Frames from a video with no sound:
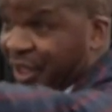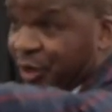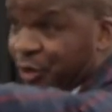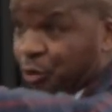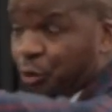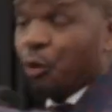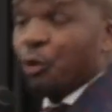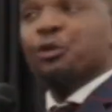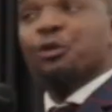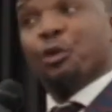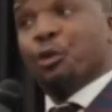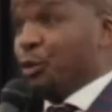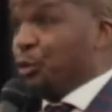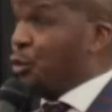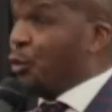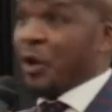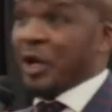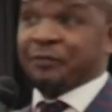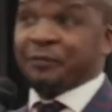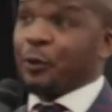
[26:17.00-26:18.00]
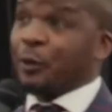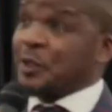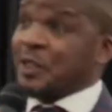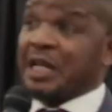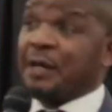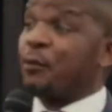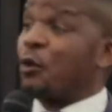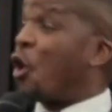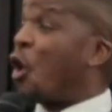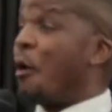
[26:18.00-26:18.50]
you have got
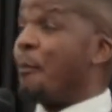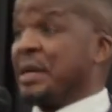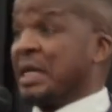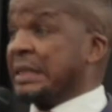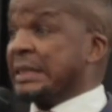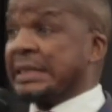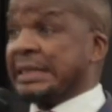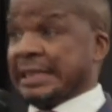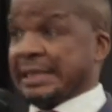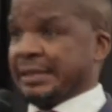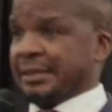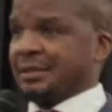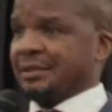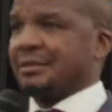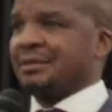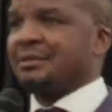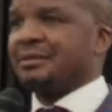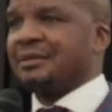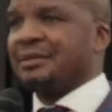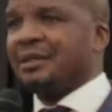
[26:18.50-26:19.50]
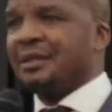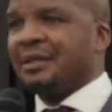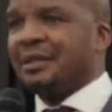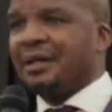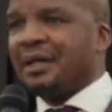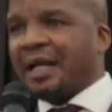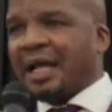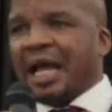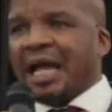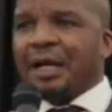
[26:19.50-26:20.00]
some comments.
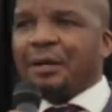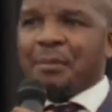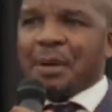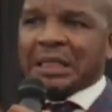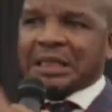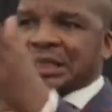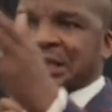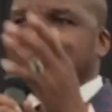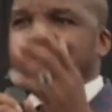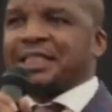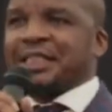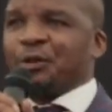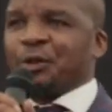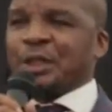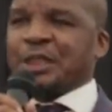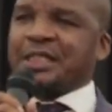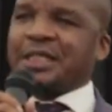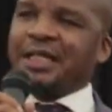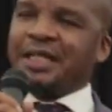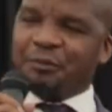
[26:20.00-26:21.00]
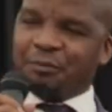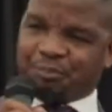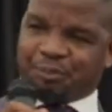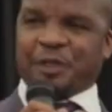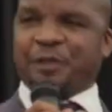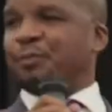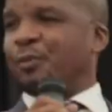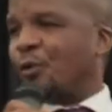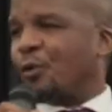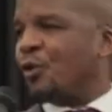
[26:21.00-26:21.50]
Like my sister was saying,
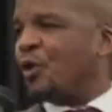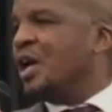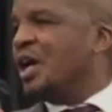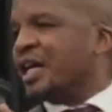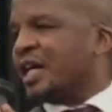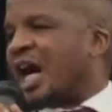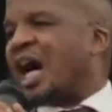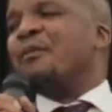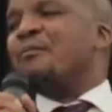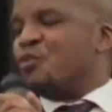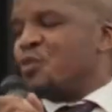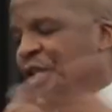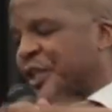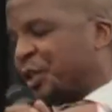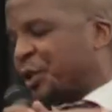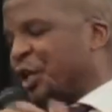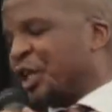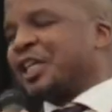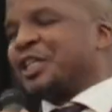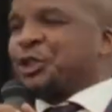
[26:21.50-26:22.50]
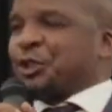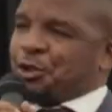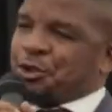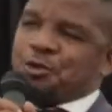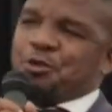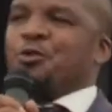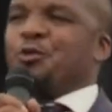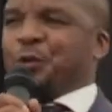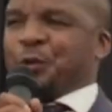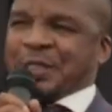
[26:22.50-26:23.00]
people come with
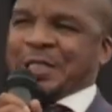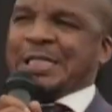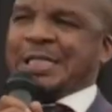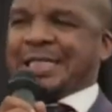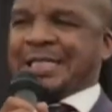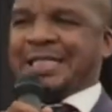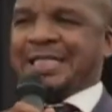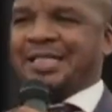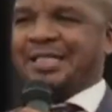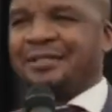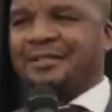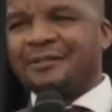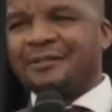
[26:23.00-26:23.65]
excuses.